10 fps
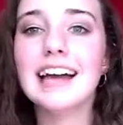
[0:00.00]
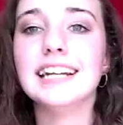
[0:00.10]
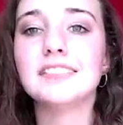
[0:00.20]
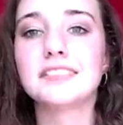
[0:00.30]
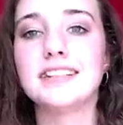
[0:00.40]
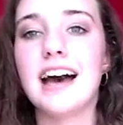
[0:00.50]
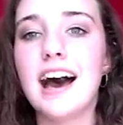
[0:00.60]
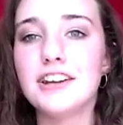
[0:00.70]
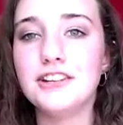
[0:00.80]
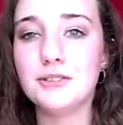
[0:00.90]
it's
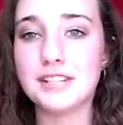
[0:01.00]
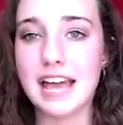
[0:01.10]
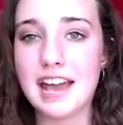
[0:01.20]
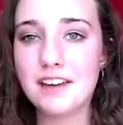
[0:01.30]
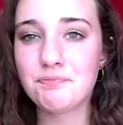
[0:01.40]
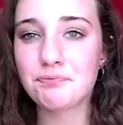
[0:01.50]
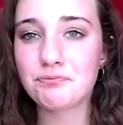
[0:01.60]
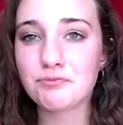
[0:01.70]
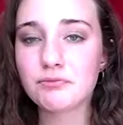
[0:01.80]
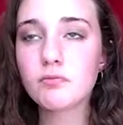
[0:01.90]
not a new day,
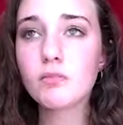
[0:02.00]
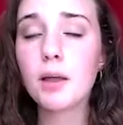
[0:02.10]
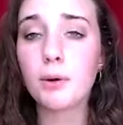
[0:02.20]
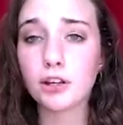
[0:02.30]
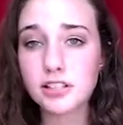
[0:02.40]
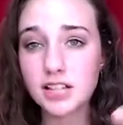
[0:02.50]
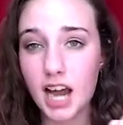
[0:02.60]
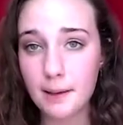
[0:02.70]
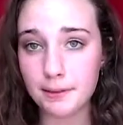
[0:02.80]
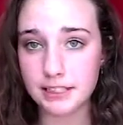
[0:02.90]
put the
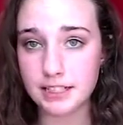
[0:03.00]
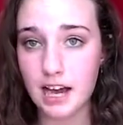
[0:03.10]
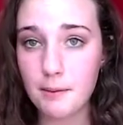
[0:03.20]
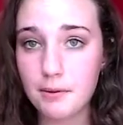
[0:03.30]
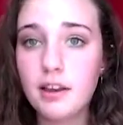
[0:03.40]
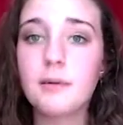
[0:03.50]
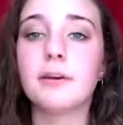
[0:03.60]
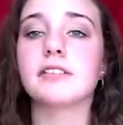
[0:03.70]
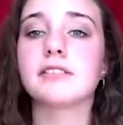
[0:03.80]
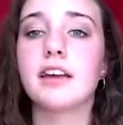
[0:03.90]
time at the top,
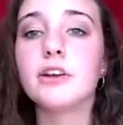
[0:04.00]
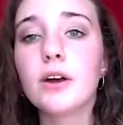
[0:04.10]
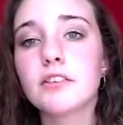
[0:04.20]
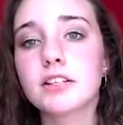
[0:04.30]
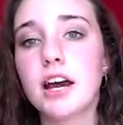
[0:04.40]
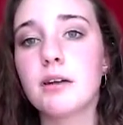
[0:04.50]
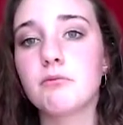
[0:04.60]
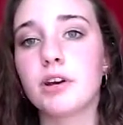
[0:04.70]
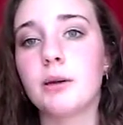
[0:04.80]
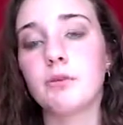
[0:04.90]
because then you have a time
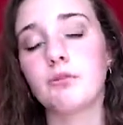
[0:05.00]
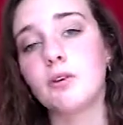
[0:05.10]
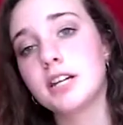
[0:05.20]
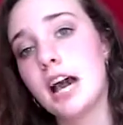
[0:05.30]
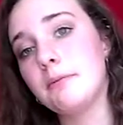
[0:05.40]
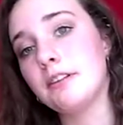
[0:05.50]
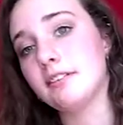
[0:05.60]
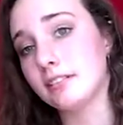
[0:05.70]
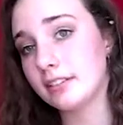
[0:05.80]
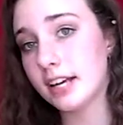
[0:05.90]
frame of what time it
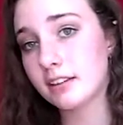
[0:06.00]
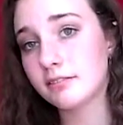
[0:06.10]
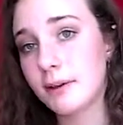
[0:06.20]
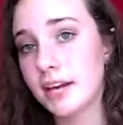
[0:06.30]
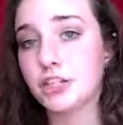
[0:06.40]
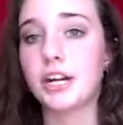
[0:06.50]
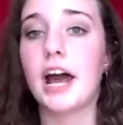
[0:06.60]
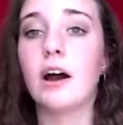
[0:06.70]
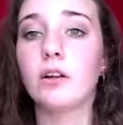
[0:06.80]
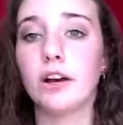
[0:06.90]
is the next page and
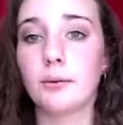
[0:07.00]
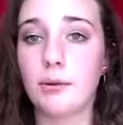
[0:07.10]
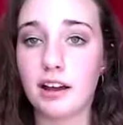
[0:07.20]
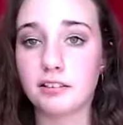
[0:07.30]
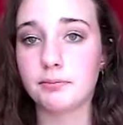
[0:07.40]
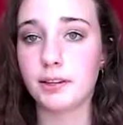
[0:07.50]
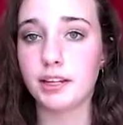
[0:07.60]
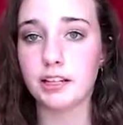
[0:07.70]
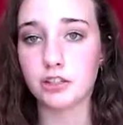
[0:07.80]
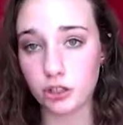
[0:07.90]
how long
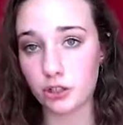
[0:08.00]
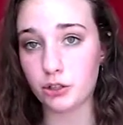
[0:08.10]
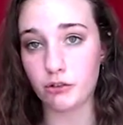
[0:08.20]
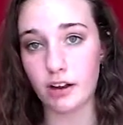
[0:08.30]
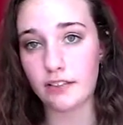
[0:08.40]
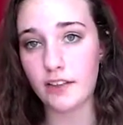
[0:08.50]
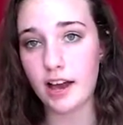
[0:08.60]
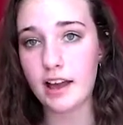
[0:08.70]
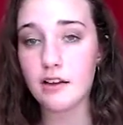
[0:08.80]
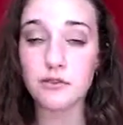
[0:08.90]
approximately it took you to write
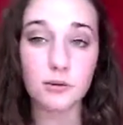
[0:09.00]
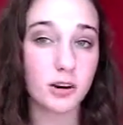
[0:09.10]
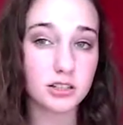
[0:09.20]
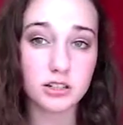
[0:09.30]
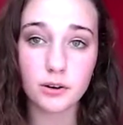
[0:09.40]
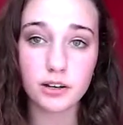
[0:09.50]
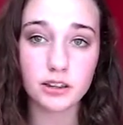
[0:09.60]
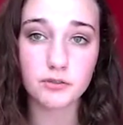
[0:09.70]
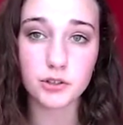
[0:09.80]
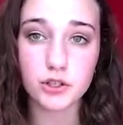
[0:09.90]
that, if you want to know it in
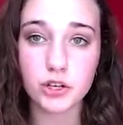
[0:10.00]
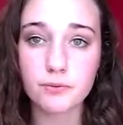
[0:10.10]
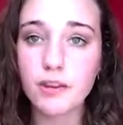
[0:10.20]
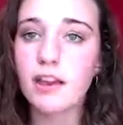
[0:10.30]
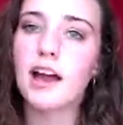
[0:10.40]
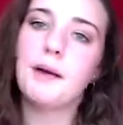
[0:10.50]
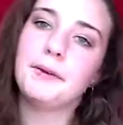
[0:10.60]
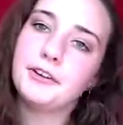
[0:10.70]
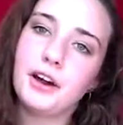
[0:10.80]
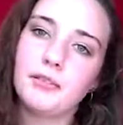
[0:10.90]
the future. I
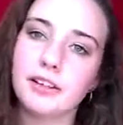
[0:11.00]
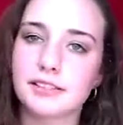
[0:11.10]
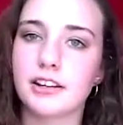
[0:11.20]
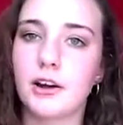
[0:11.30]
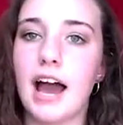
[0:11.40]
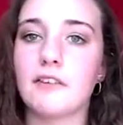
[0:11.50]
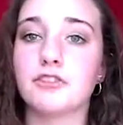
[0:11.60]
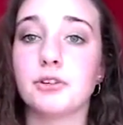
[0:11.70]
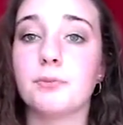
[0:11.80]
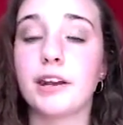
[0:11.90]
mean, you obviously don't have
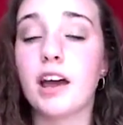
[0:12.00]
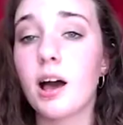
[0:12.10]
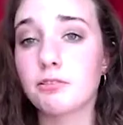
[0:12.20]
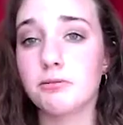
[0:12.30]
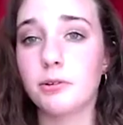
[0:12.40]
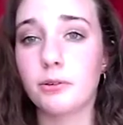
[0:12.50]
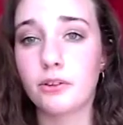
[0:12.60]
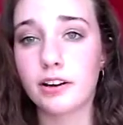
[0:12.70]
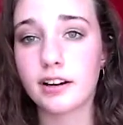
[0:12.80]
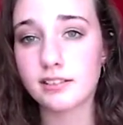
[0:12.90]
to, but it helps me with
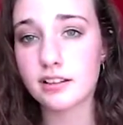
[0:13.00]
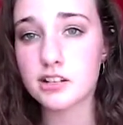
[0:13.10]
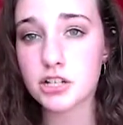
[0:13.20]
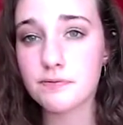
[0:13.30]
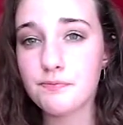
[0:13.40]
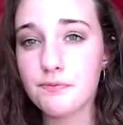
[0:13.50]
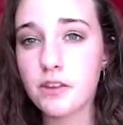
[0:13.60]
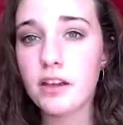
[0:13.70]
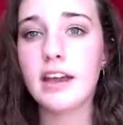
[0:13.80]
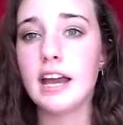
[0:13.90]
organization
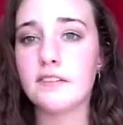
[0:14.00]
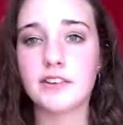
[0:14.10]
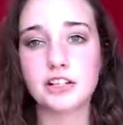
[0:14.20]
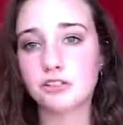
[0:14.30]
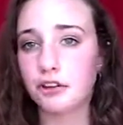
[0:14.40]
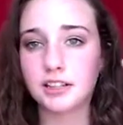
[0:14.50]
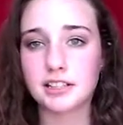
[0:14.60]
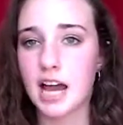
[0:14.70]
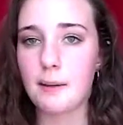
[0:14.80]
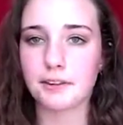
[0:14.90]
if I just write the
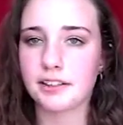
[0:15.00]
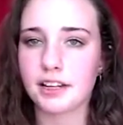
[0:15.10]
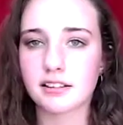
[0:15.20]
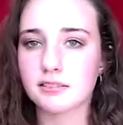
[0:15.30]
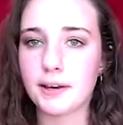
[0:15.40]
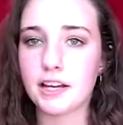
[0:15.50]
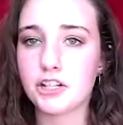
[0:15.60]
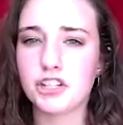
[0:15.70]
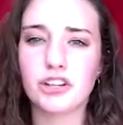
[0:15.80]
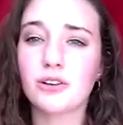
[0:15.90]
time in the next
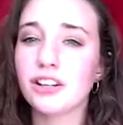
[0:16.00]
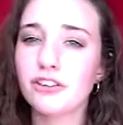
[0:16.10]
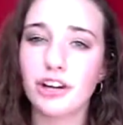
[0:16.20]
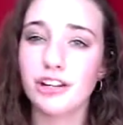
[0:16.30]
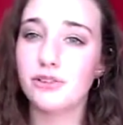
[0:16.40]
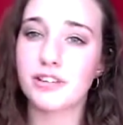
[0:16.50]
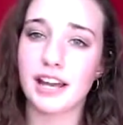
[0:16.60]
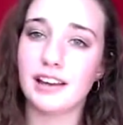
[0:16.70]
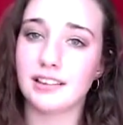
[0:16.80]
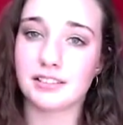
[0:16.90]
page. You don't need to write a new
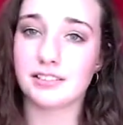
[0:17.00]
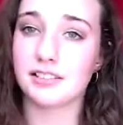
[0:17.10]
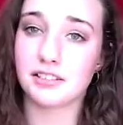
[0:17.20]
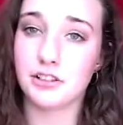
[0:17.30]
date unless there's a